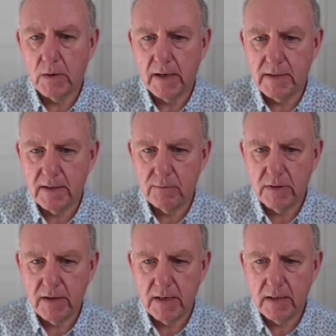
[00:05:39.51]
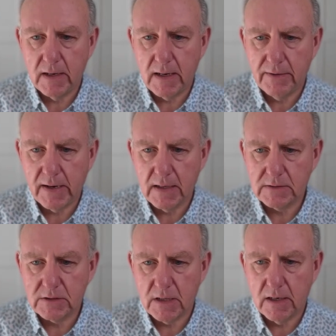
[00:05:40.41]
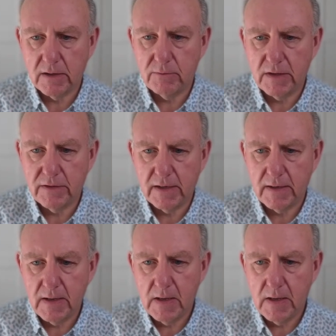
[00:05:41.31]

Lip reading: I did with it and how I got started with it